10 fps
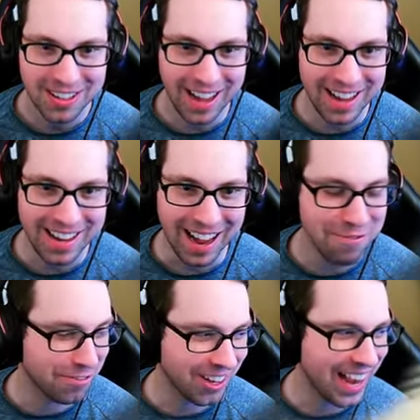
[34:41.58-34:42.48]
I, I
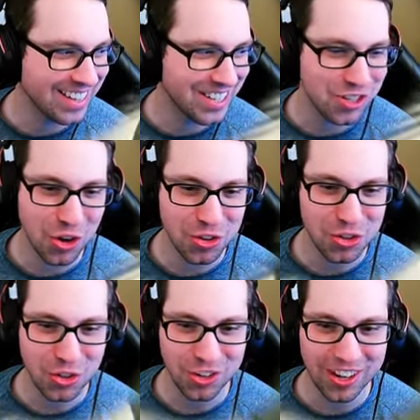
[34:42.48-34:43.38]
forgot to show
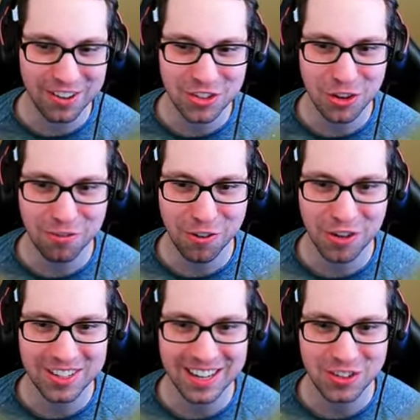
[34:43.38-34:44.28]
this earlier. I was so
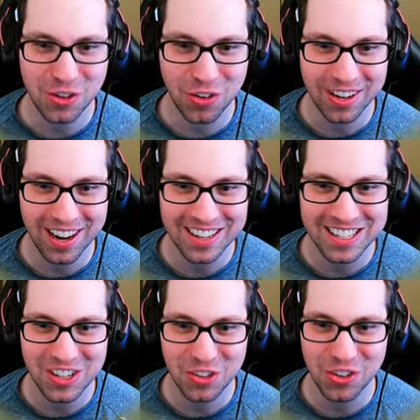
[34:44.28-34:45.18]
focused on showing Han
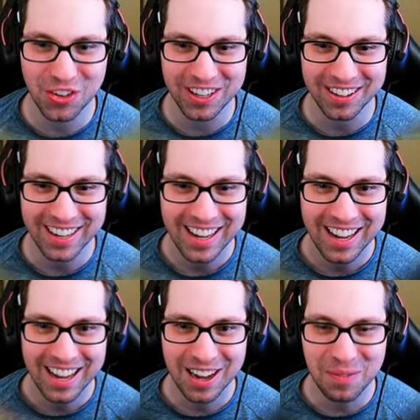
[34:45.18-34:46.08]
Solo here.
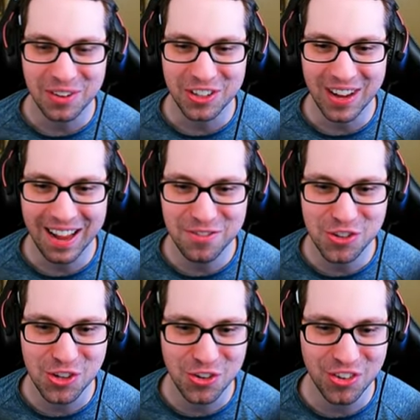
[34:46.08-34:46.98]
Uh, but you have
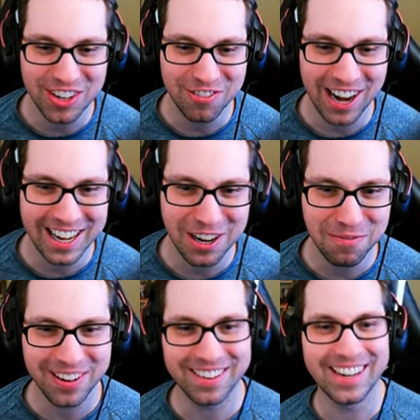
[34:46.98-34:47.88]
Chewie right
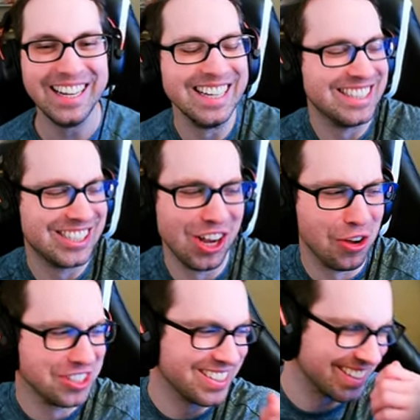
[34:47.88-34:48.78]
up here. It's
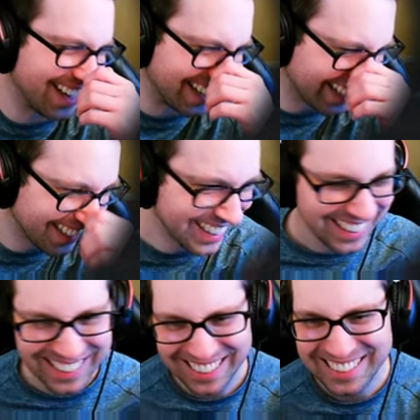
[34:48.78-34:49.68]
so sick.
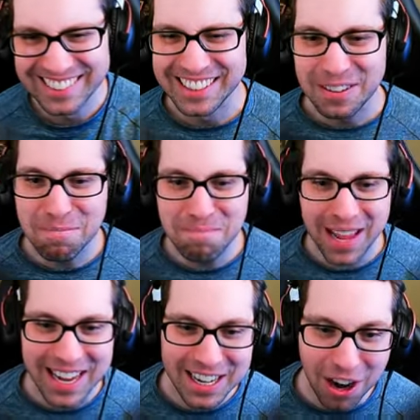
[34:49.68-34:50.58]

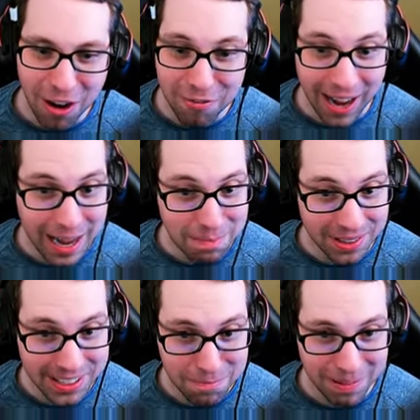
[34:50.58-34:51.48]
Made of, I
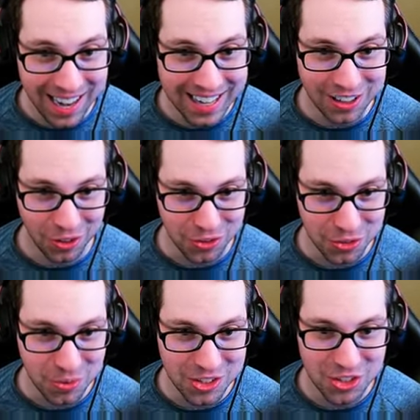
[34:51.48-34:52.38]
believe, pine
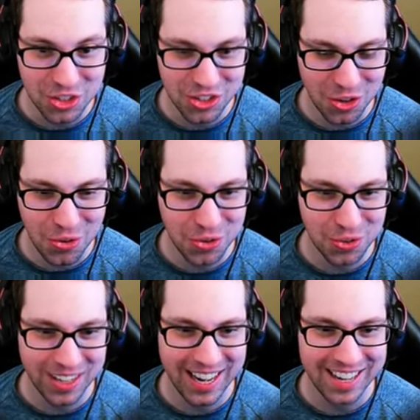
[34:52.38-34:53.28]
cones, which is so
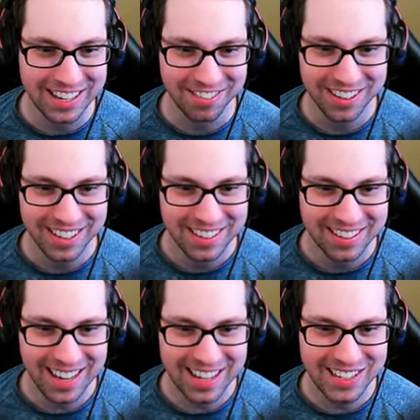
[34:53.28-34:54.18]
creative.
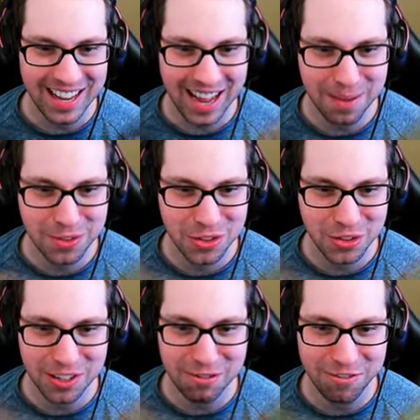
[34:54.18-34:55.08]
That is
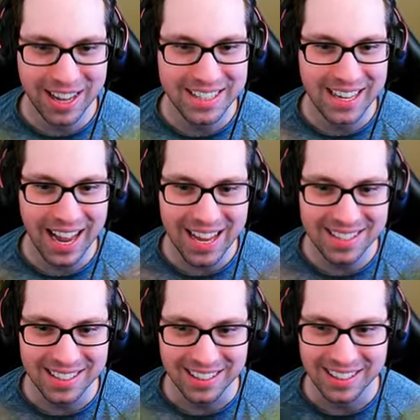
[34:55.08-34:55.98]
absolutely
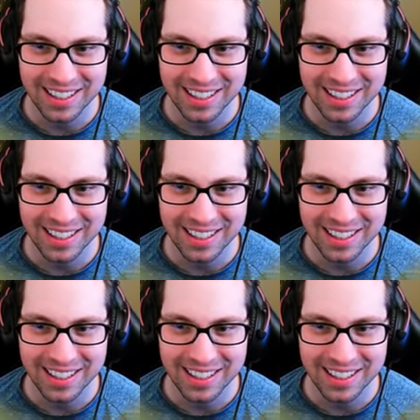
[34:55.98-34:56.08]
fantastic.